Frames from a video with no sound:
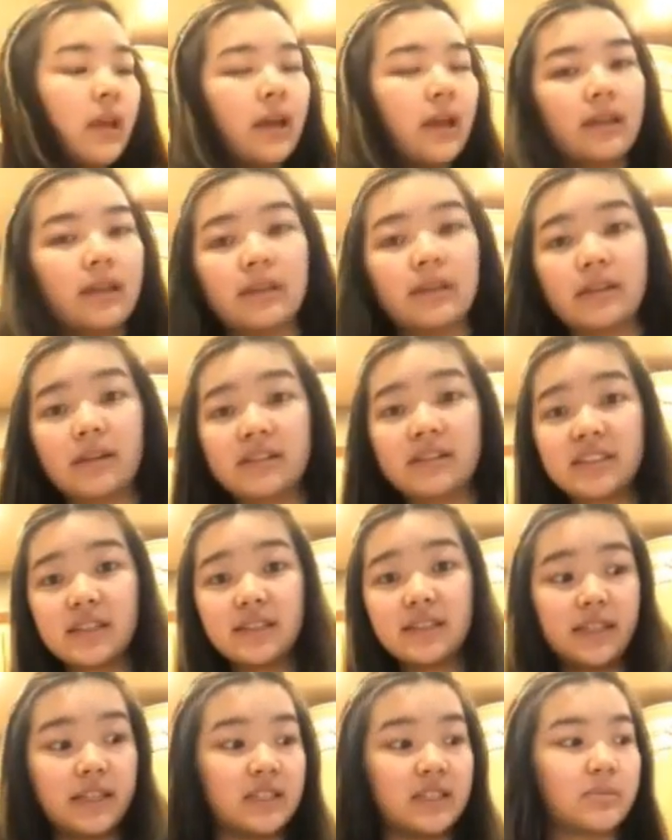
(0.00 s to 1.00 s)
And then there's a
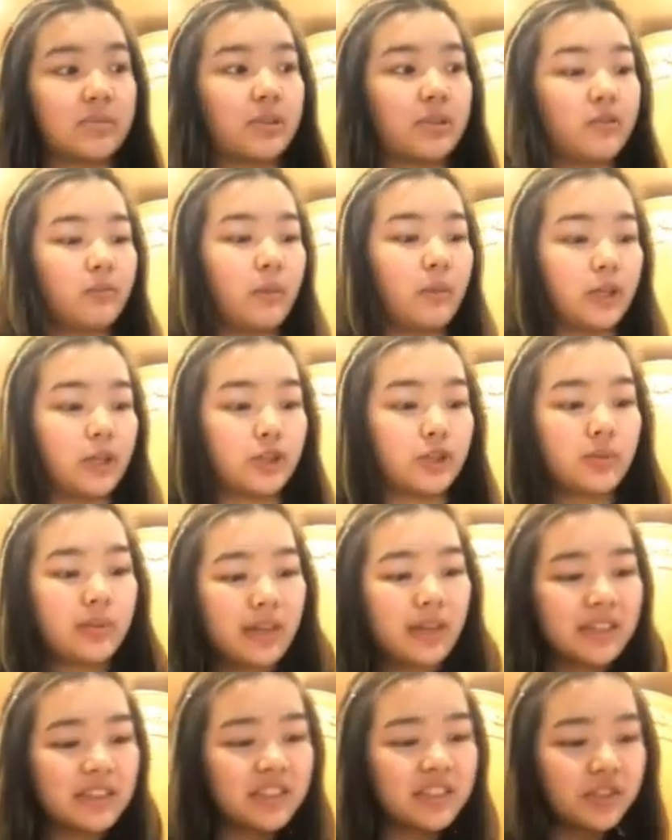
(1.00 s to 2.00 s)
teaspoon of mushroom
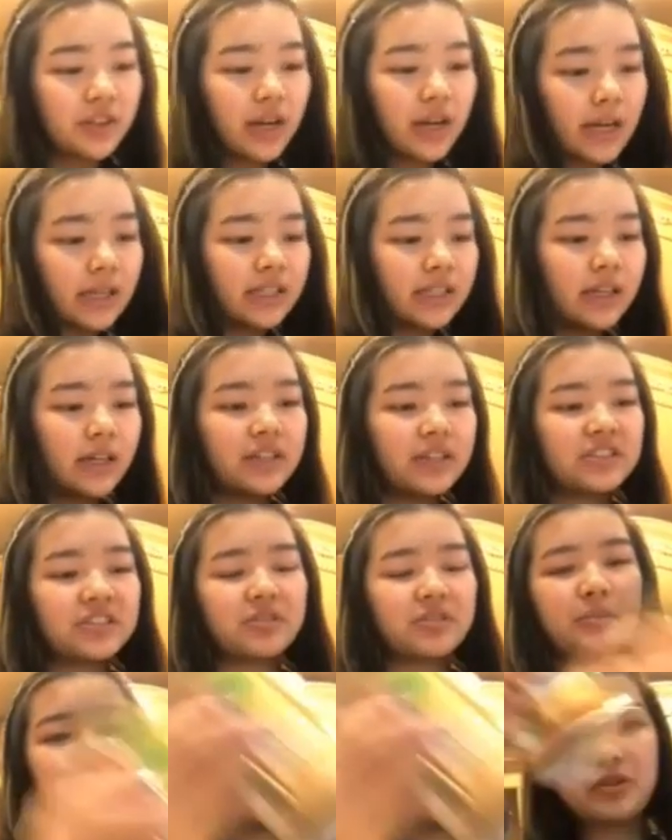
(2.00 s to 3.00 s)
extract.
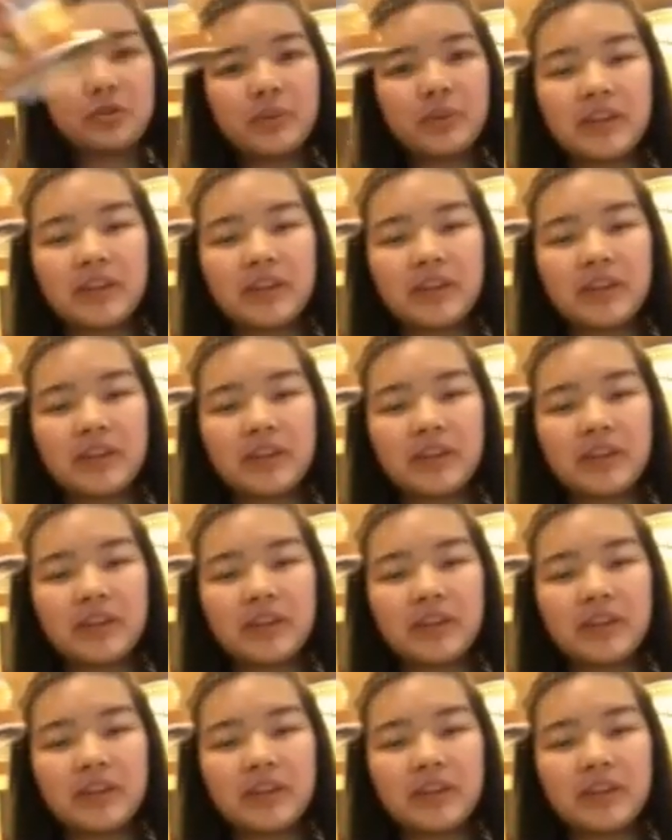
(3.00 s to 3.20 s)
So mushroom